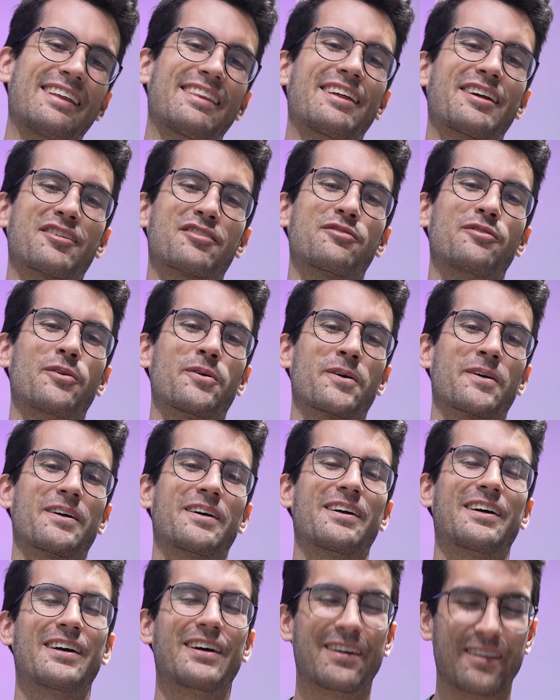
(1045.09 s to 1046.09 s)
Thanks for
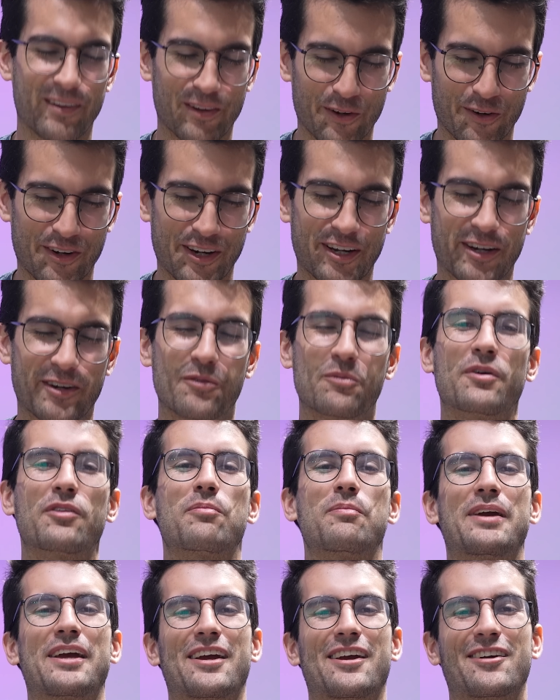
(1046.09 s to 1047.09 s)
learning
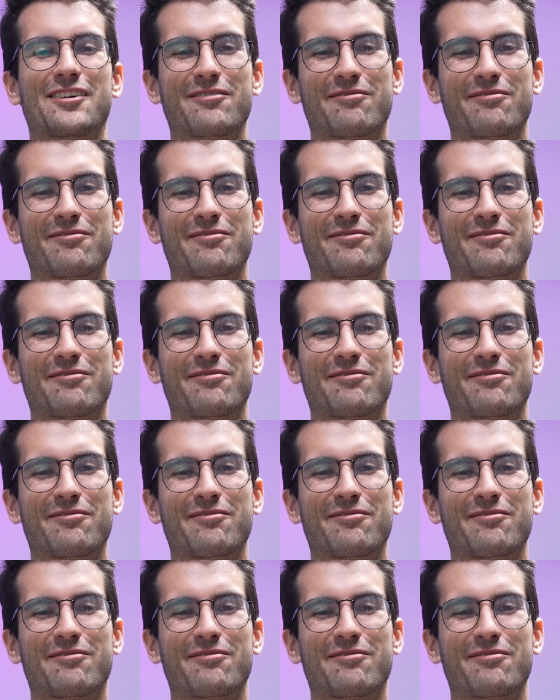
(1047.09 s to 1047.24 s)
with me.